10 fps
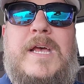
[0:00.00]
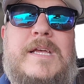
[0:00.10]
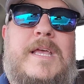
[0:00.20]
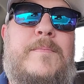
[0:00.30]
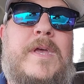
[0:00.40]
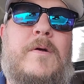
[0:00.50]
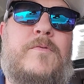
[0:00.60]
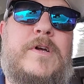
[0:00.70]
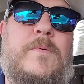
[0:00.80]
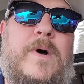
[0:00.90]
Give me a
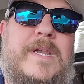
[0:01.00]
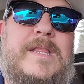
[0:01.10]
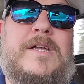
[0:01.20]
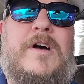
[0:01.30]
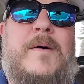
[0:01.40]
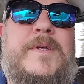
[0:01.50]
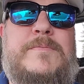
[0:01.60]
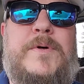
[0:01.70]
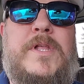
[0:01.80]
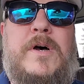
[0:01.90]
real one in the comments
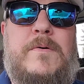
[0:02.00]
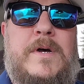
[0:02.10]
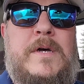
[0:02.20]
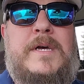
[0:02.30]
below.